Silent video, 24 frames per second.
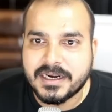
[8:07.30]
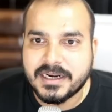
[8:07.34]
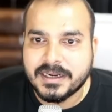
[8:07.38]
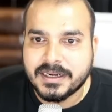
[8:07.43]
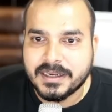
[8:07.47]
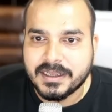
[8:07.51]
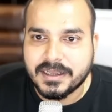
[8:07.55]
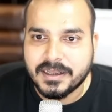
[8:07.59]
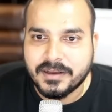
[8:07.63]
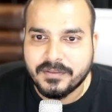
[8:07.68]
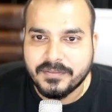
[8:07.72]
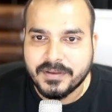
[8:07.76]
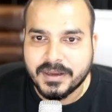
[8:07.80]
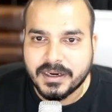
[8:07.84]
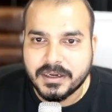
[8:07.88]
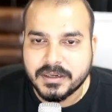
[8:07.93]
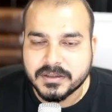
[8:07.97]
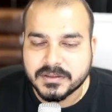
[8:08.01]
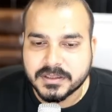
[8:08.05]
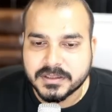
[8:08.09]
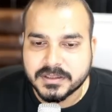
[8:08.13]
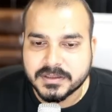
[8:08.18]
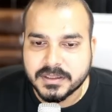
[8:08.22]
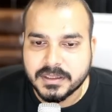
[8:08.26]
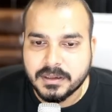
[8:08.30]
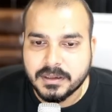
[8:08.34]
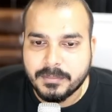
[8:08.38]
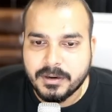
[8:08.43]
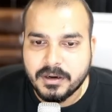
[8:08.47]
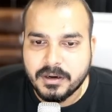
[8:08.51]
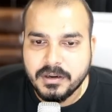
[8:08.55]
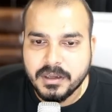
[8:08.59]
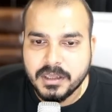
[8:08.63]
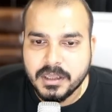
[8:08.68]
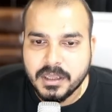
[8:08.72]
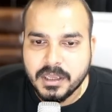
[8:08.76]
that uh, we are discussing
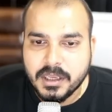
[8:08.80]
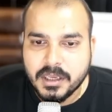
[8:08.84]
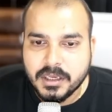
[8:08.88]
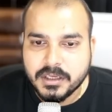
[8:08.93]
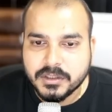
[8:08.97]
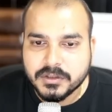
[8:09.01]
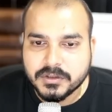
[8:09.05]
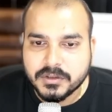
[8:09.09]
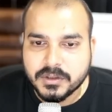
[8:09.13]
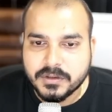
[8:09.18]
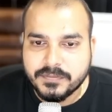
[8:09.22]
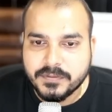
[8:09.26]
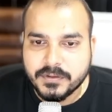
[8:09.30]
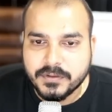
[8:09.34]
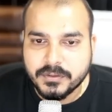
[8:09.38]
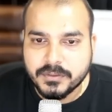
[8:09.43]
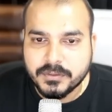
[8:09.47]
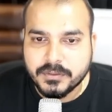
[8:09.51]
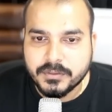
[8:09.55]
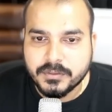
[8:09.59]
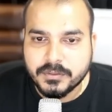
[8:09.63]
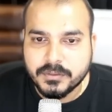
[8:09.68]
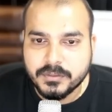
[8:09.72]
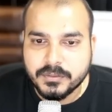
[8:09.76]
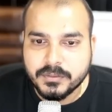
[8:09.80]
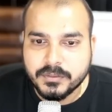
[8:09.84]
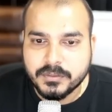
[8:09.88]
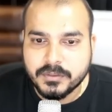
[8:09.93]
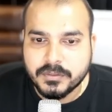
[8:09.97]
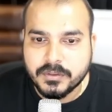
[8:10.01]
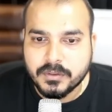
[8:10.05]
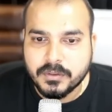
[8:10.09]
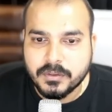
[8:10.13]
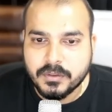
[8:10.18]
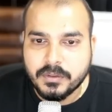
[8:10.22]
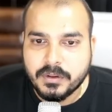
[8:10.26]
about? So if
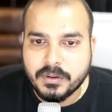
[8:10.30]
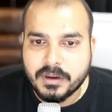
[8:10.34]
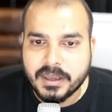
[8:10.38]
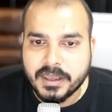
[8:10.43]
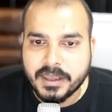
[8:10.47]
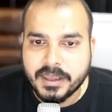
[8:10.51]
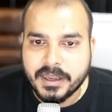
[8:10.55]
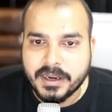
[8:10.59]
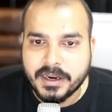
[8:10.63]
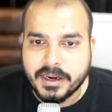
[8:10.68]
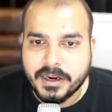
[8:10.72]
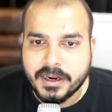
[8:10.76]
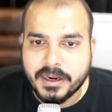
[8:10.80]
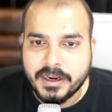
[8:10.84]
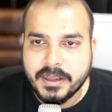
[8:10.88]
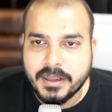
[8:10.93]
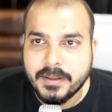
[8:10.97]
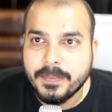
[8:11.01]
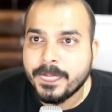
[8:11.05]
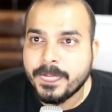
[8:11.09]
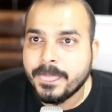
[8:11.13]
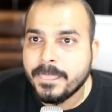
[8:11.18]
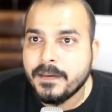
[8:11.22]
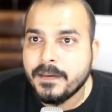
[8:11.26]
you go ahead,